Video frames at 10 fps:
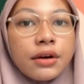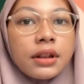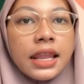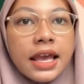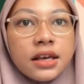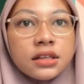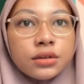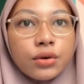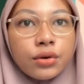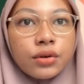let us
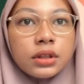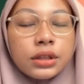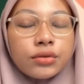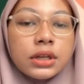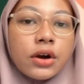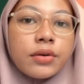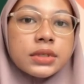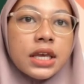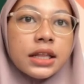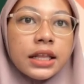go to the
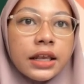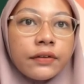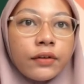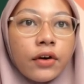objective